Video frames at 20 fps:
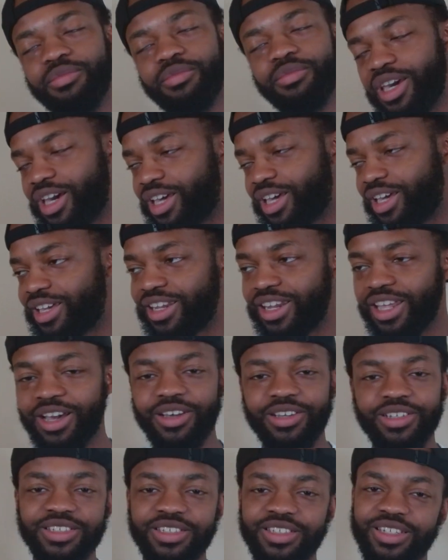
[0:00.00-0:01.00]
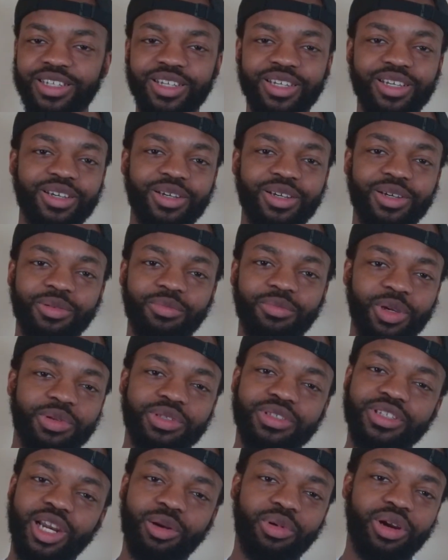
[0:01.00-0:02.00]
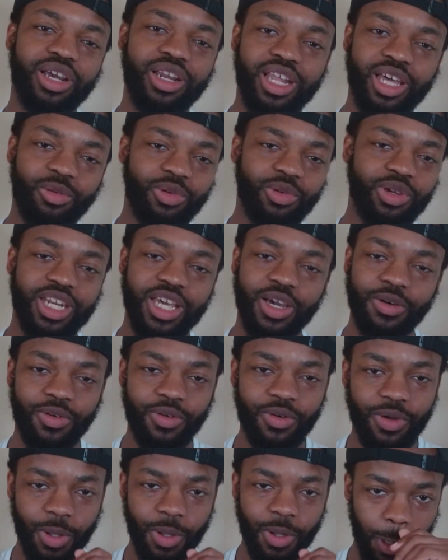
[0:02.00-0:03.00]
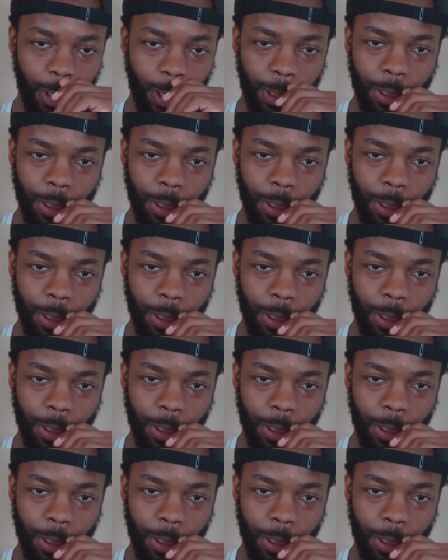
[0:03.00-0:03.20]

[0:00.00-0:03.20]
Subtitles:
Man, that was, and we celebrated like we never